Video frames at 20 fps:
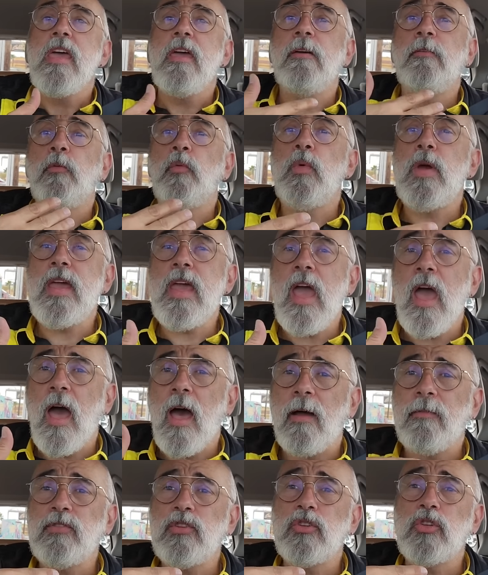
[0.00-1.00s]
If
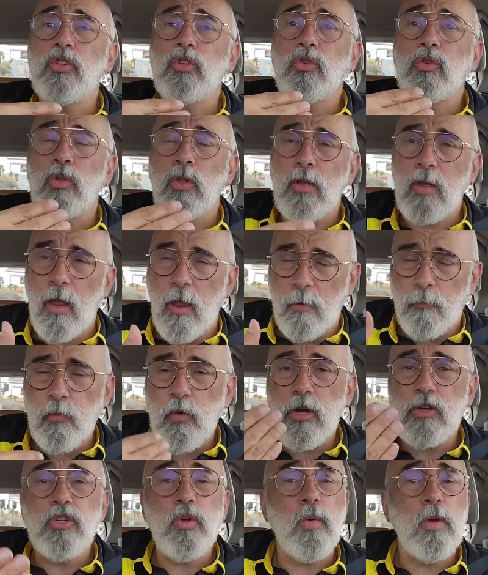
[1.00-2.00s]

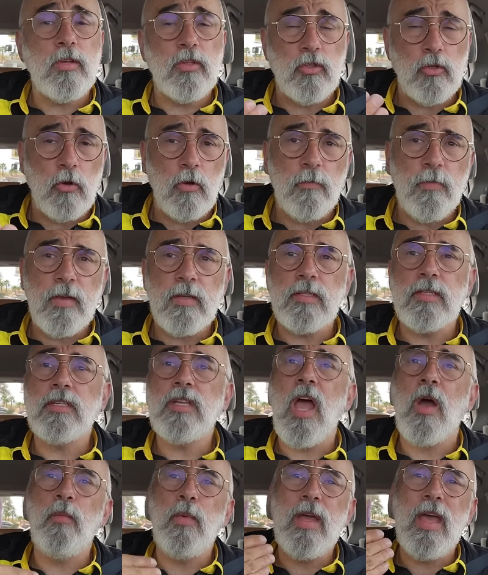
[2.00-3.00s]
we're doing service
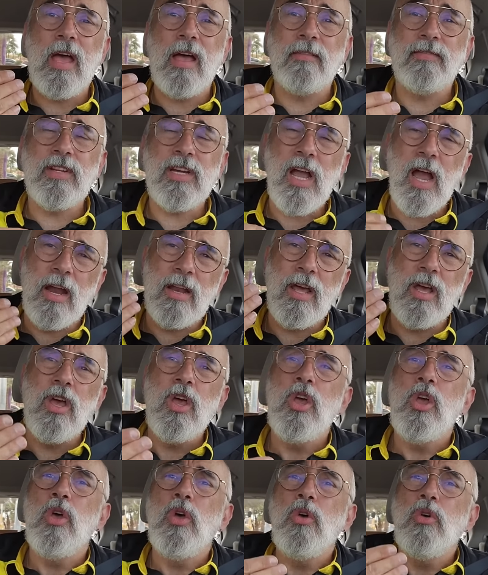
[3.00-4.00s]
and we have to kind of
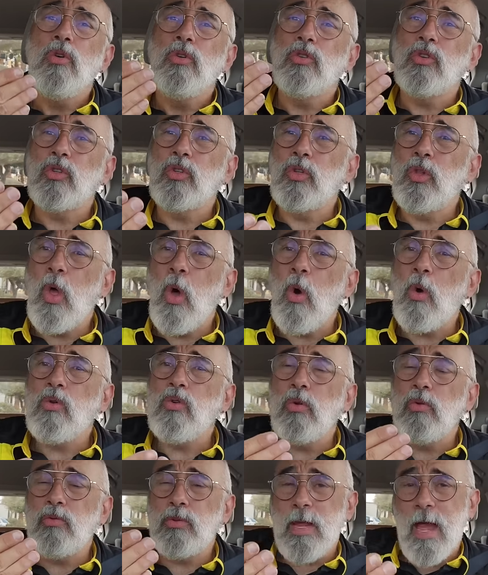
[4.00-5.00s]
slow
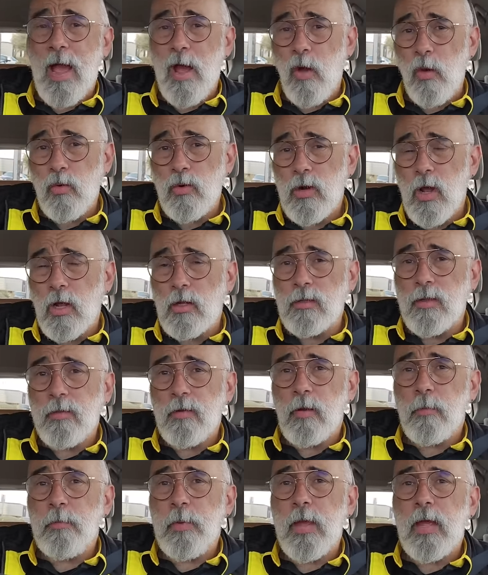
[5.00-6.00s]
you down a
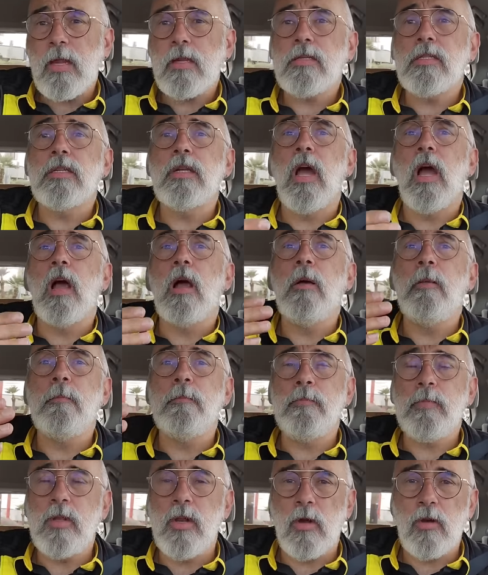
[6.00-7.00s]
little bit,
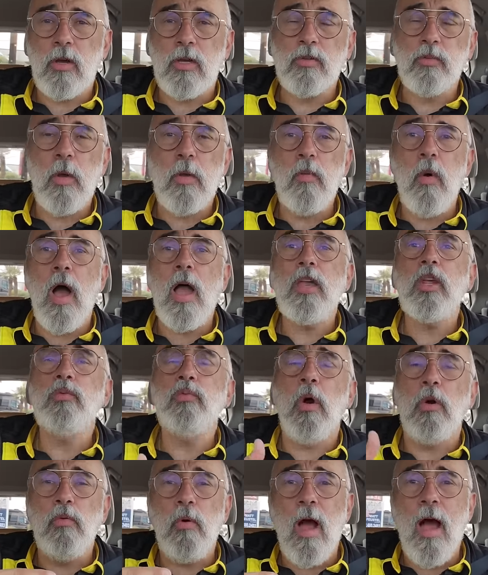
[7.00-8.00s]
because we want you
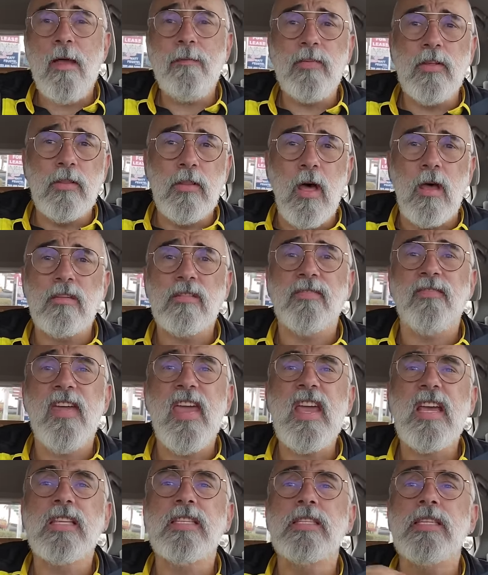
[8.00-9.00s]
to arrive in Las
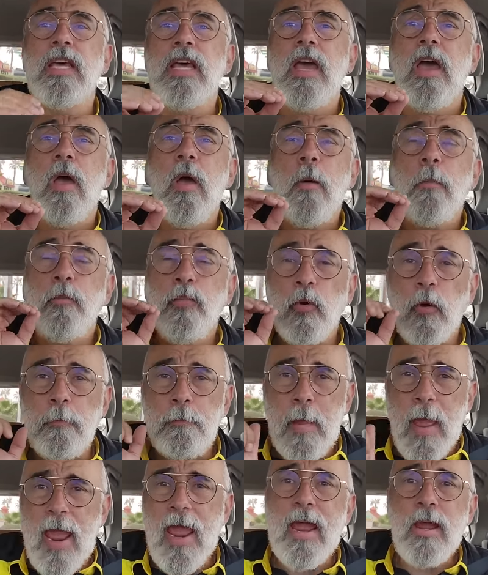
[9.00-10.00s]
Vegas
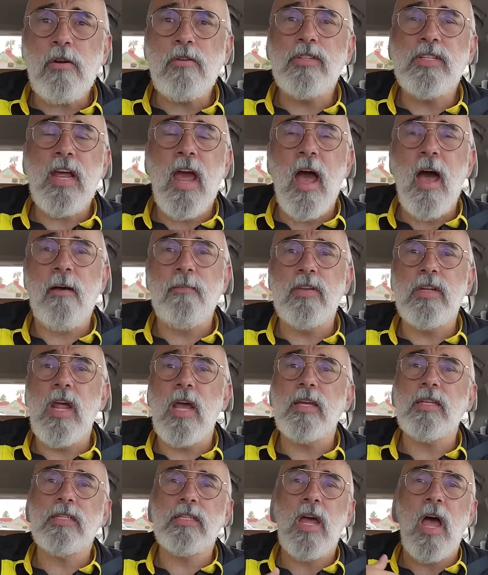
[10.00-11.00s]
prepared to have a
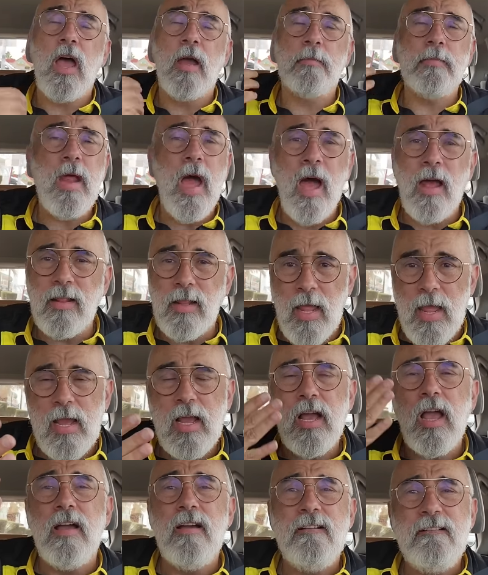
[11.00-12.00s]
nice time, not like
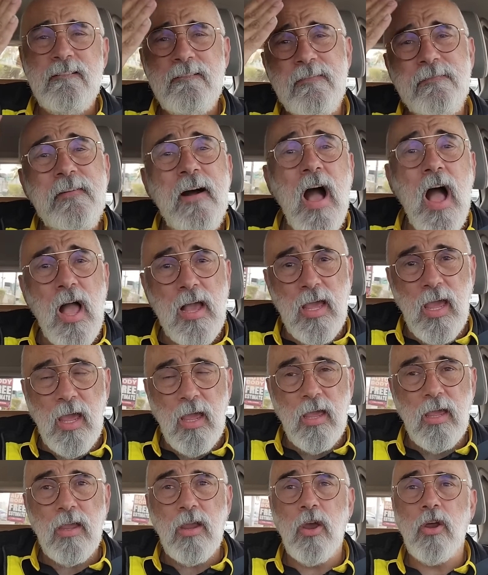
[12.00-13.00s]

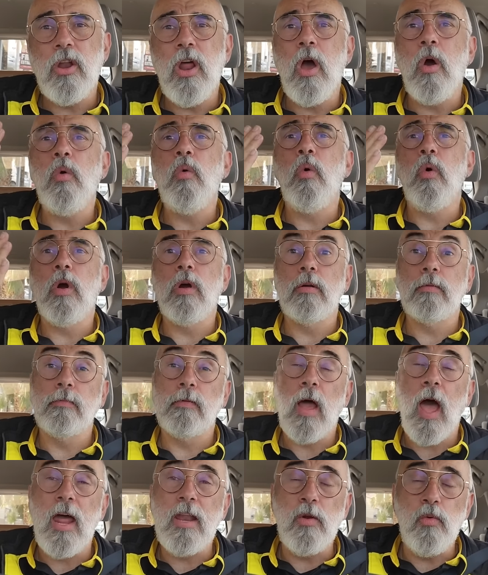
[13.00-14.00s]
foggy, you know, or
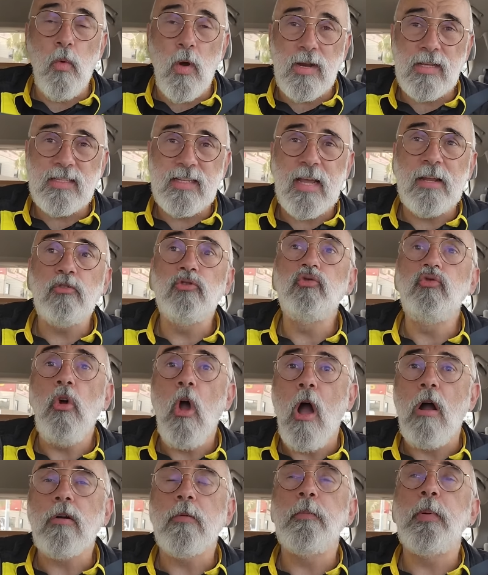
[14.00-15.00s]
I didn't want to say
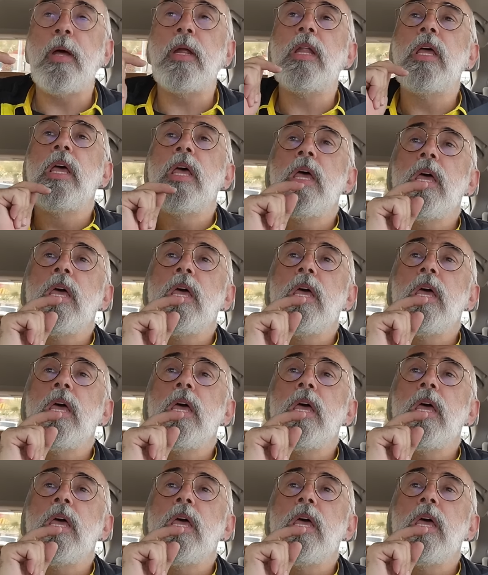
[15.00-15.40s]
drunk, but,